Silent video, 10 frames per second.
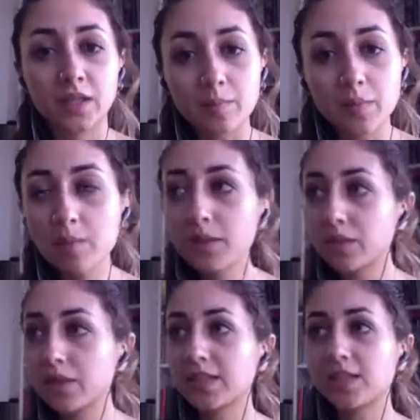And maybe
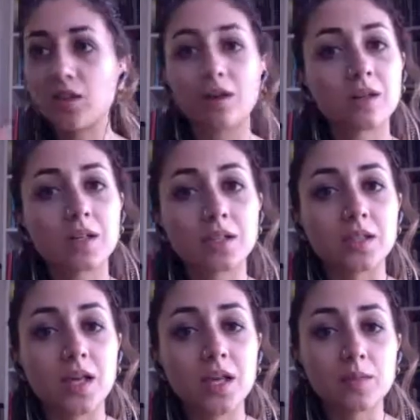there isn't a hard
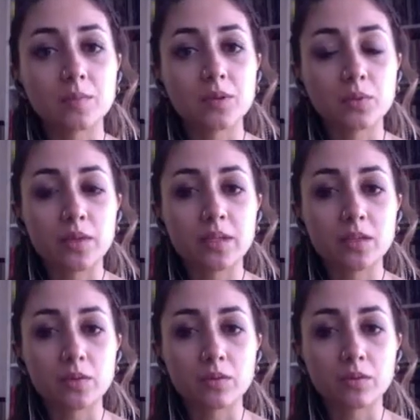line between the
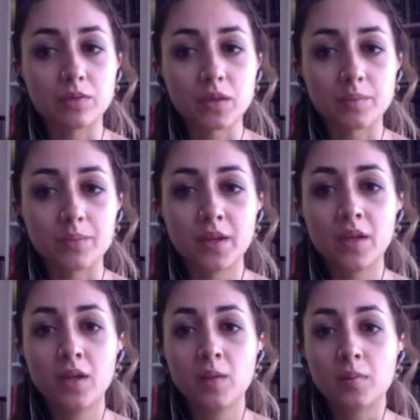two of them,
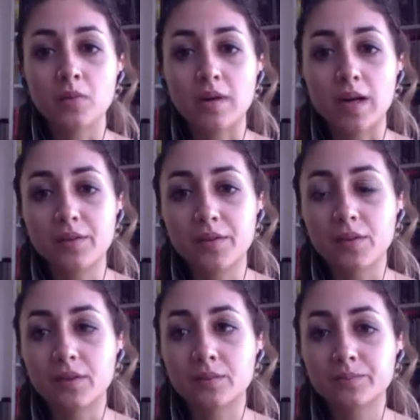but rather